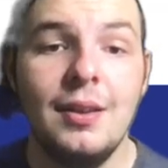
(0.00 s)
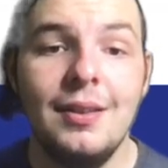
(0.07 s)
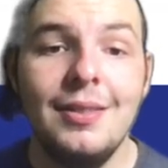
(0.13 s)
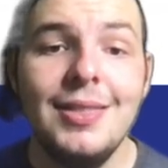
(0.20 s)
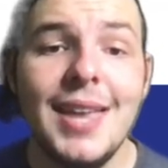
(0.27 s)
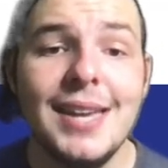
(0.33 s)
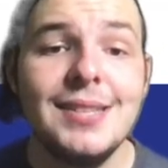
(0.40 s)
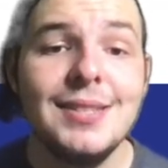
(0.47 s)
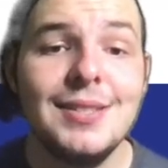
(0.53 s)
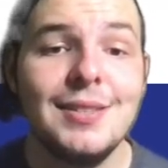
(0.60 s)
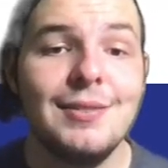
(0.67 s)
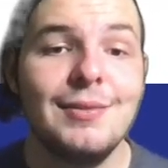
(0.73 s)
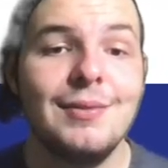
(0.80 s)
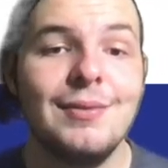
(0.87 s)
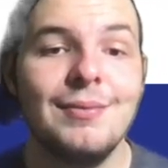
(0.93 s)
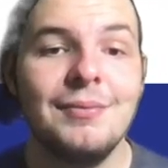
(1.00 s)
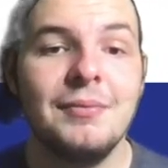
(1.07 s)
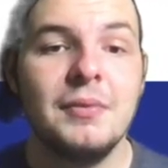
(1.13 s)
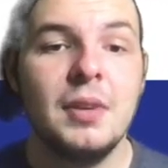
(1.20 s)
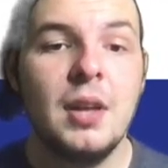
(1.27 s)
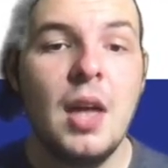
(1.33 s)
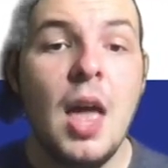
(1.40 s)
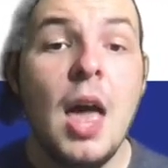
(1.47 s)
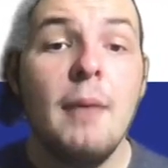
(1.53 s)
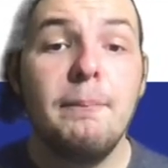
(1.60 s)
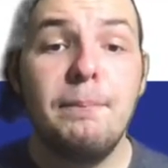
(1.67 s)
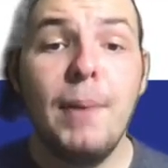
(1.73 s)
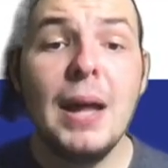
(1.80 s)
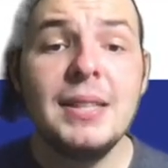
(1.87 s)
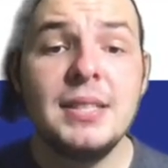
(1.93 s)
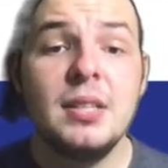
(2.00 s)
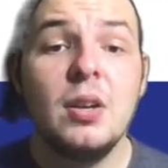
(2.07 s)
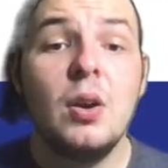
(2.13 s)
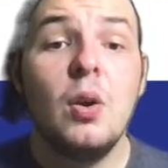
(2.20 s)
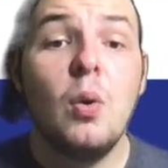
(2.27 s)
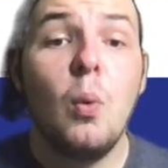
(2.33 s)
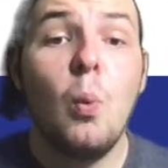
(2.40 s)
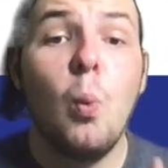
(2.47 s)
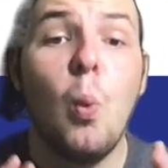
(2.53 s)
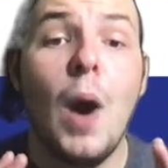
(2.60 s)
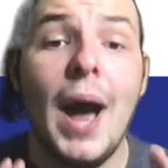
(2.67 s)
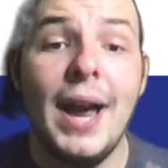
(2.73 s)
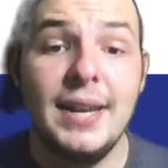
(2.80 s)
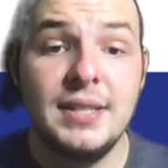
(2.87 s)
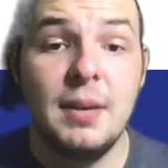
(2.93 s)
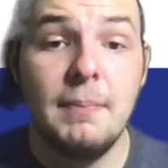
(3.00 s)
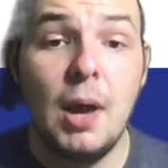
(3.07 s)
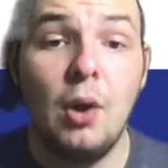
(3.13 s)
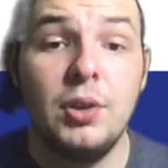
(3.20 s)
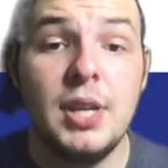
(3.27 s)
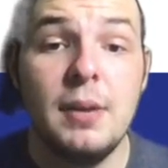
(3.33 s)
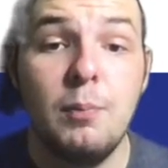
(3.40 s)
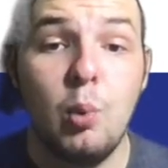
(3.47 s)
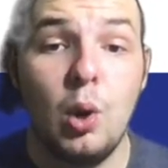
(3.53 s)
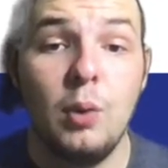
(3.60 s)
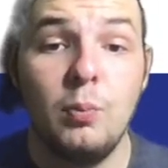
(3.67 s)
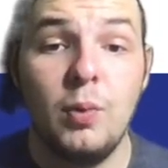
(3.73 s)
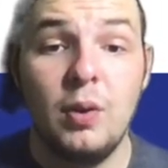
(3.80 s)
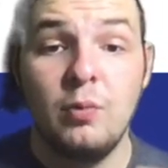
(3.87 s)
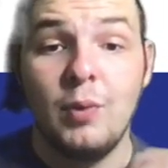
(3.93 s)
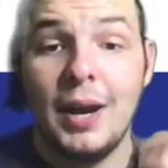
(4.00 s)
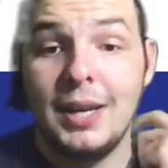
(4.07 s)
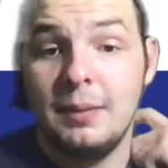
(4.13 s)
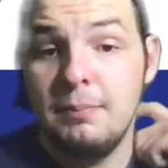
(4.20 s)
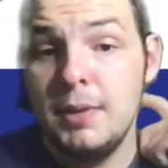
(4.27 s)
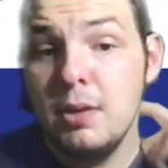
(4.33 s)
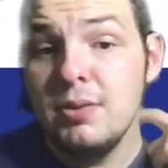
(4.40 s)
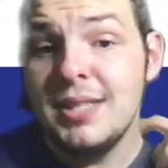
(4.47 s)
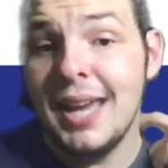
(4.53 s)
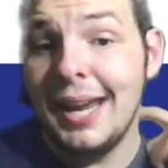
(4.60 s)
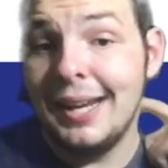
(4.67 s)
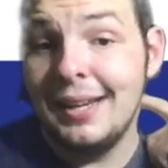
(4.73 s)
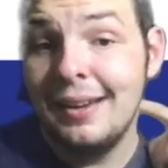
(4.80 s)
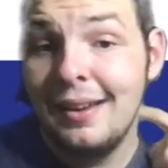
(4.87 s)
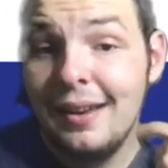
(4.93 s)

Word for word: this. But why is a melody important when writing music?